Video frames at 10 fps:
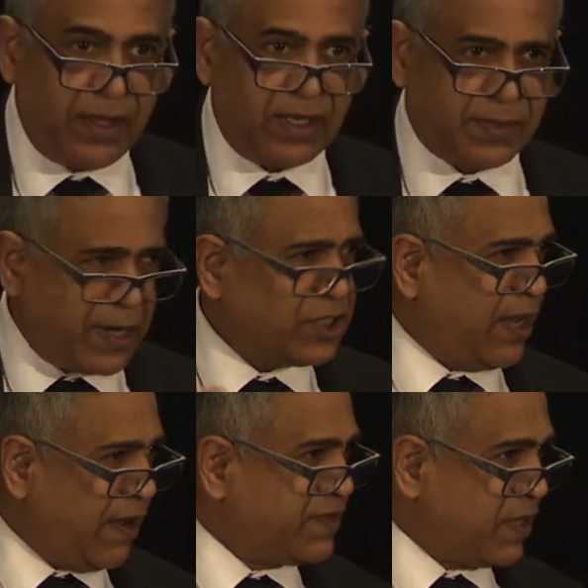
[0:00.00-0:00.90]
especially
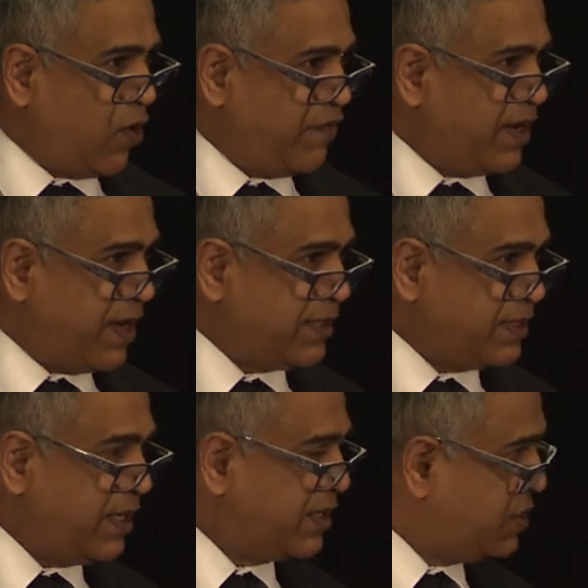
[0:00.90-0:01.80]
after
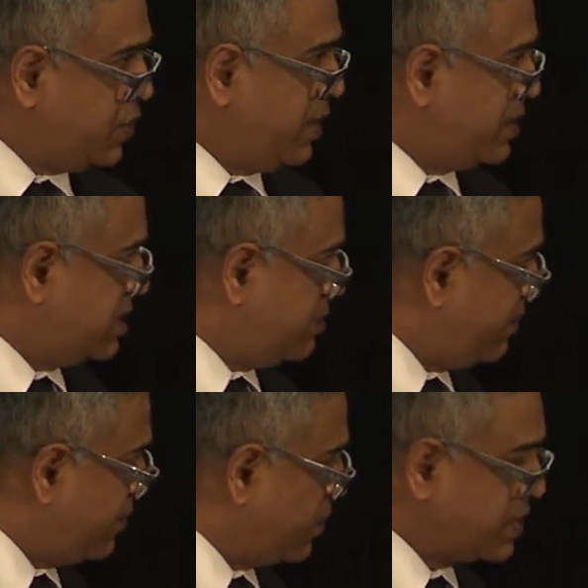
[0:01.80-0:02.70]
COVID-19, as Julian said
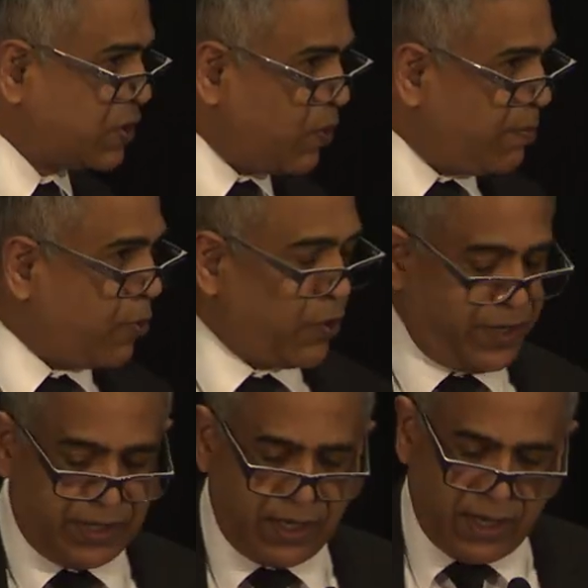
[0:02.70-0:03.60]
before, it's so
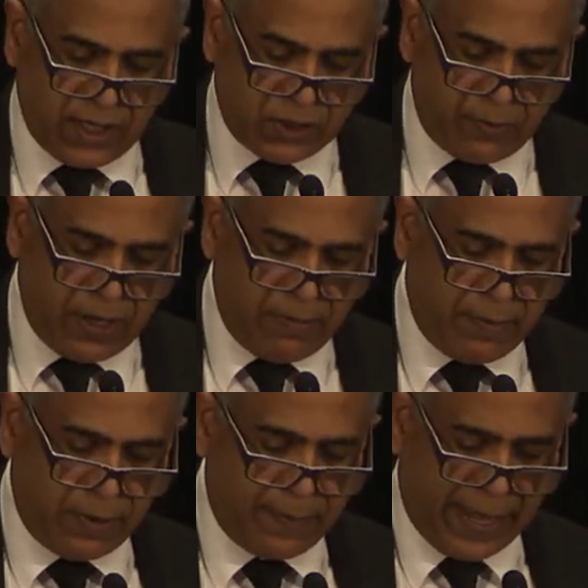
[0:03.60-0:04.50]
important to bring
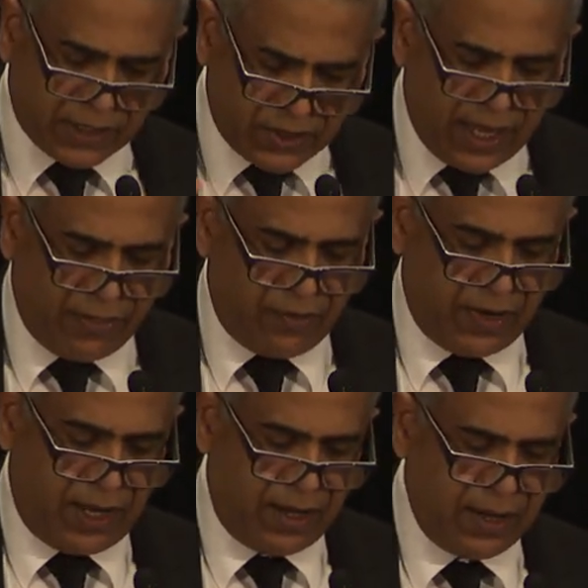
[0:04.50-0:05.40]
people back together
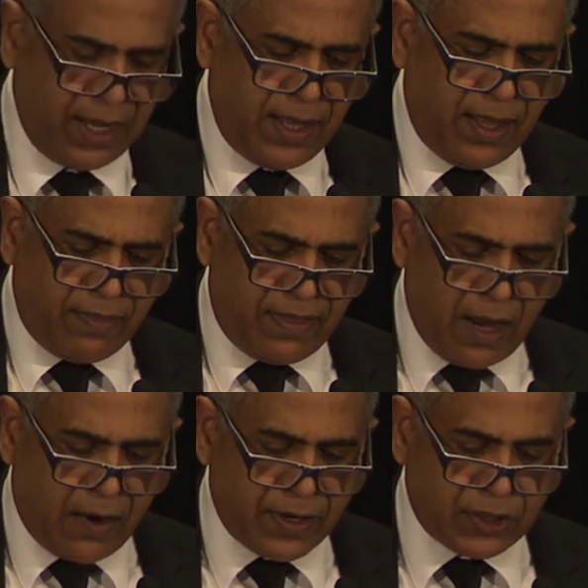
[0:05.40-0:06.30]
again. They
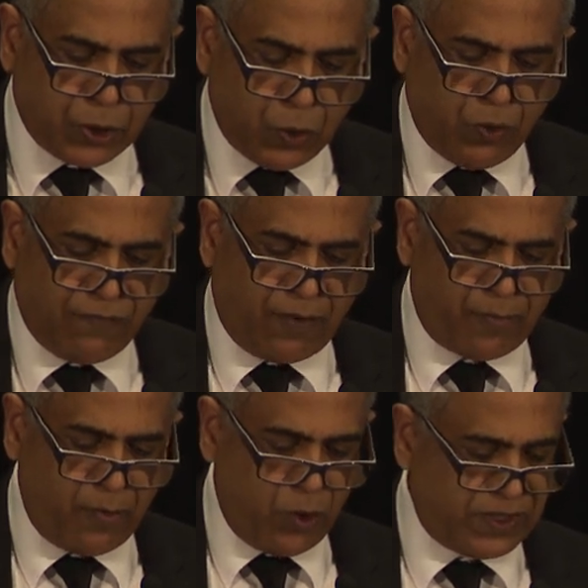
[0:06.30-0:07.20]
are a tool for
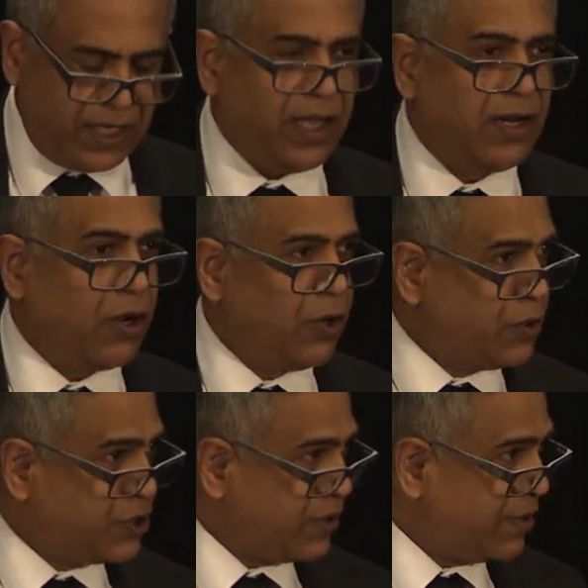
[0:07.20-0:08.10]
promoting
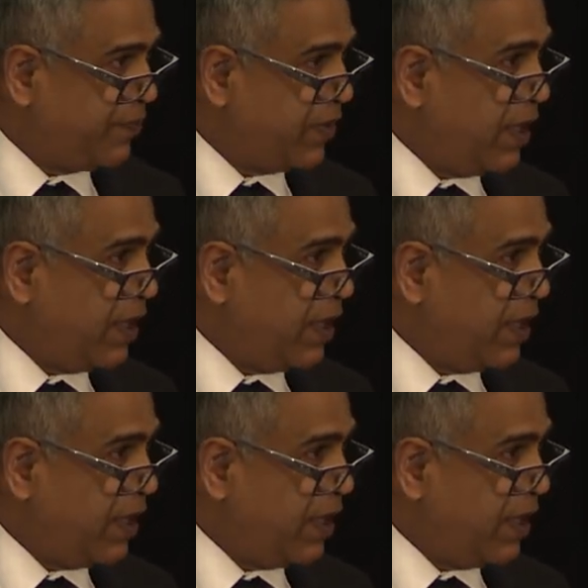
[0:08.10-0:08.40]
inclusion.